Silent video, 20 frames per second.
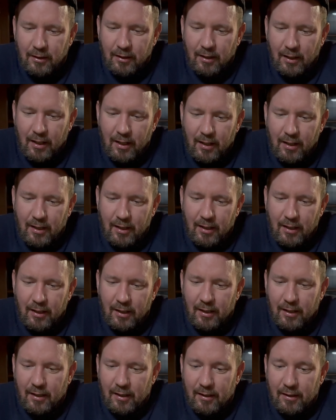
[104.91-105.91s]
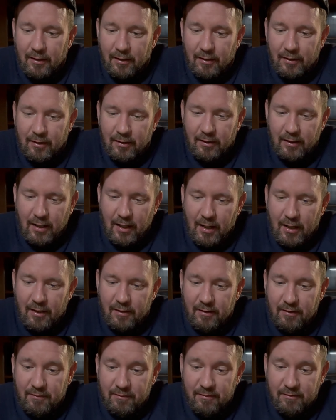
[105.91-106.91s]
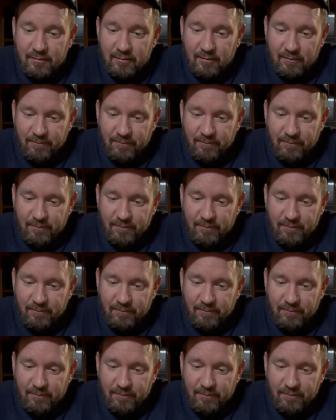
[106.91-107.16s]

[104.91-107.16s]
And this is the